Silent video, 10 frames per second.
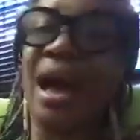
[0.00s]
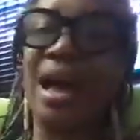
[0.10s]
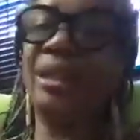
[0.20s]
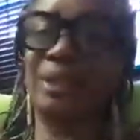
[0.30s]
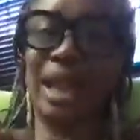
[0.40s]

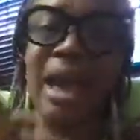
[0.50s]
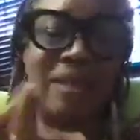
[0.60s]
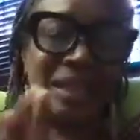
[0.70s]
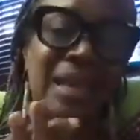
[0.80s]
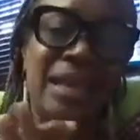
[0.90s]
I actually
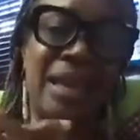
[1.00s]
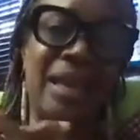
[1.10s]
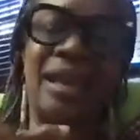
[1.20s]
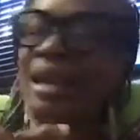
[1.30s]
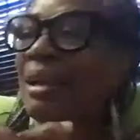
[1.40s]
have a
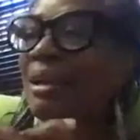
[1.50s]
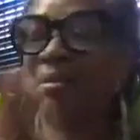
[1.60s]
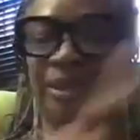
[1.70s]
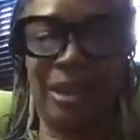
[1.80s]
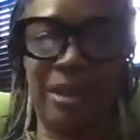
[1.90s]
ticket,
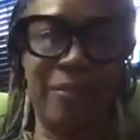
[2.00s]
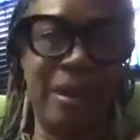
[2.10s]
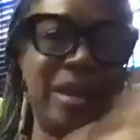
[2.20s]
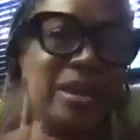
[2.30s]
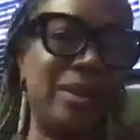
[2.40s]

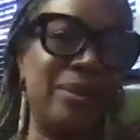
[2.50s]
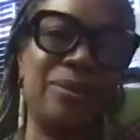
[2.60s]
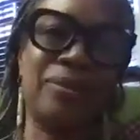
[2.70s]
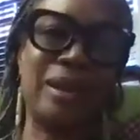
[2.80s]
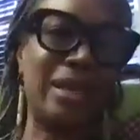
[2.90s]
ready to
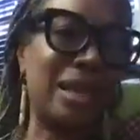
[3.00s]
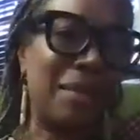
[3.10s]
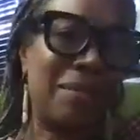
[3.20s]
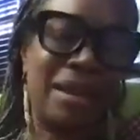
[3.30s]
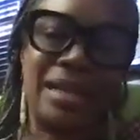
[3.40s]
use
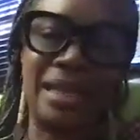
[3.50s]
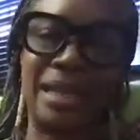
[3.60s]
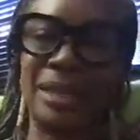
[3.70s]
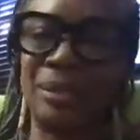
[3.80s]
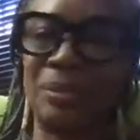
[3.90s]
anytime I need to
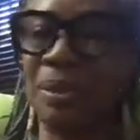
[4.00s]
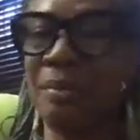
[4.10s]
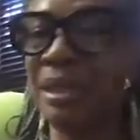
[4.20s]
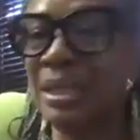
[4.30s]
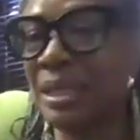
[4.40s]
get to
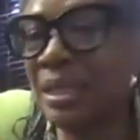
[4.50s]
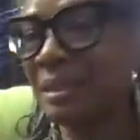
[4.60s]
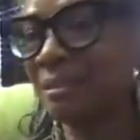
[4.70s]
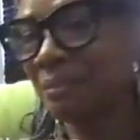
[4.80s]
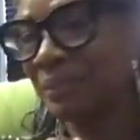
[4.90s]
Wilmington.
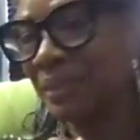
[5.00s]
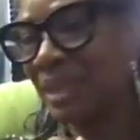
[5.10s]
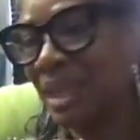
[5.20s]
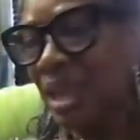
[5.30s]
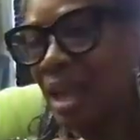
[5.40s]

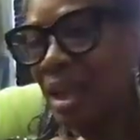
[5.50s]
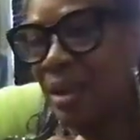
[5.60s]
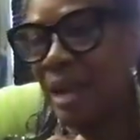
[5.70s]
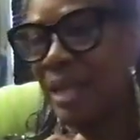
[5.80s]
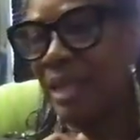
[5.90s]

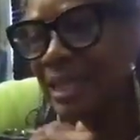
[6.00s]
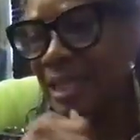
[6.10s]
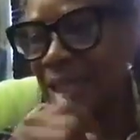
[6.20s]
Okay, listen